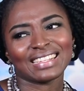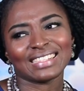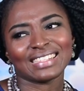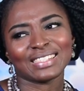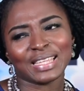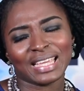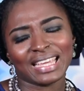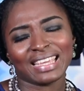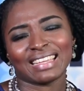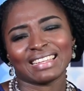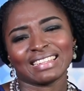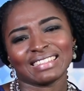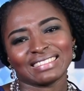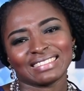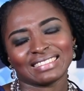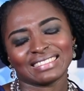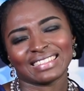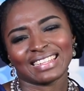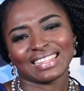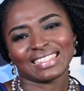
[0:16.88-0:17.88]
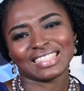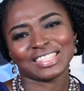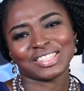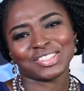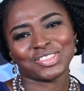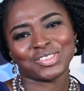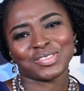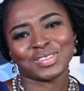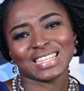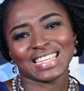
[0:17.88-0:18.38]
Okay,
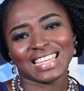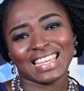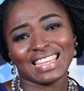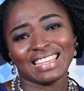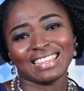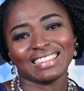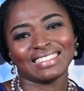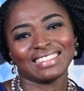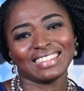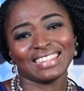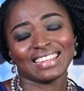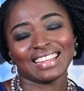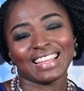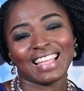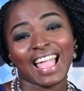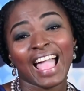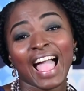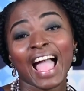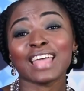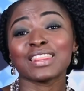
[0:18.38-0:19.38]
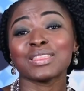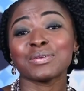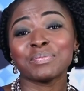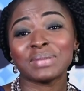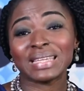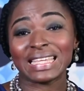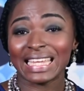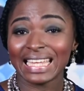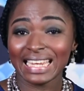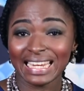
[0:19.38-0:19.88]
it's tricky. At the
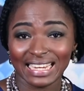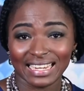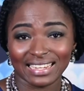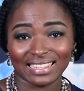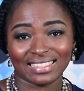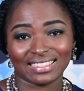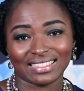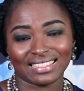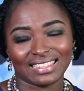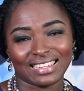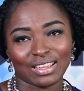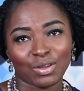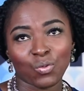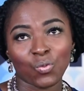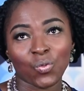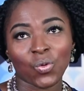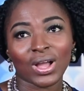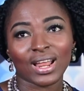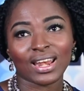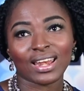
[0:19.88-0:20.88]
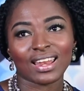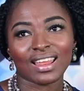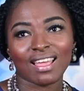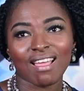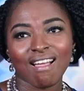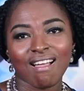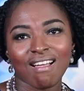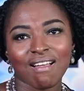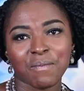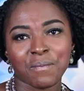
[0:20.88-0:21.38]
beginning, what
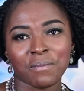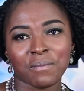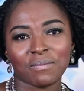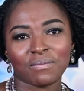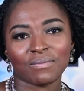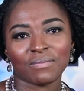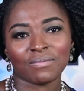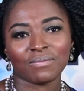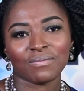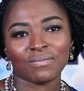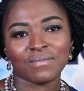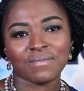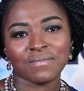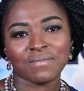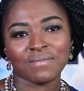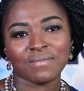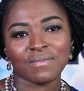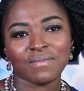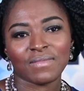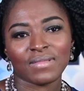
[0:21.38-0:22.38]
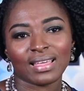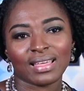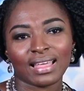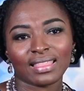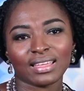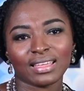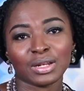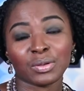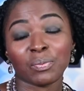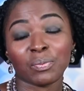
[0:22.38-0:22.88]
I
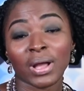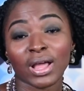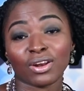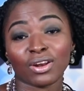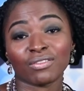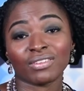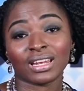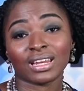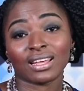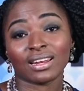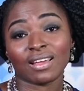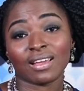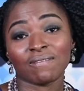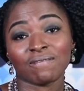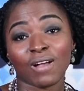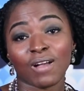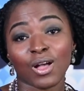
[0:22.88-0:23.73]
think the part of it that I